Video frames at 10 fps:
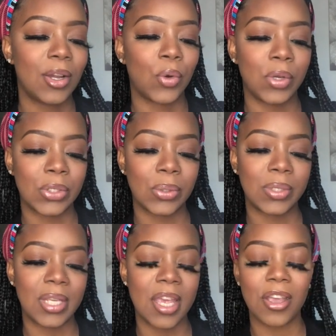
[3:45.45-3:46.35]
Crystal,
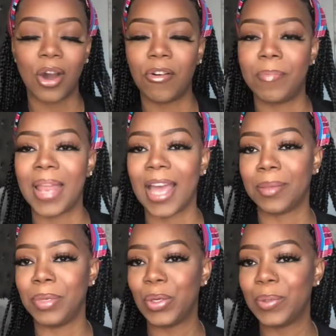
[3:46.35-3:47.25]
CEO of
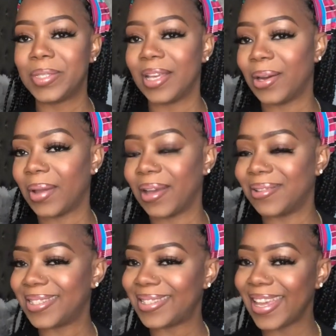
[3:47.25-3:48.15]
Black Muse
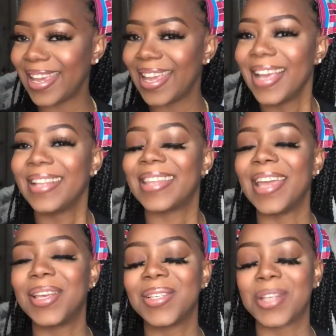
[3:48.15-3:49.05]
LLC.
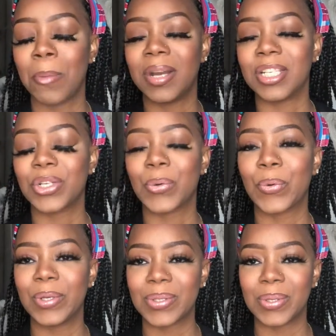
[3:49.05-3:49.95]
Thank you so much,
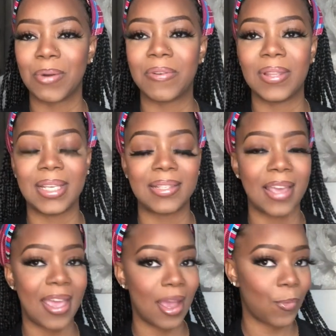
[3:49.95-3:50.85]
Crystal, for these
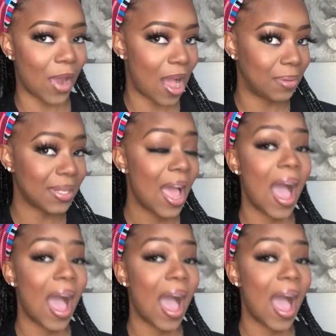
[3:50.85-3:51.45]
hair wraps.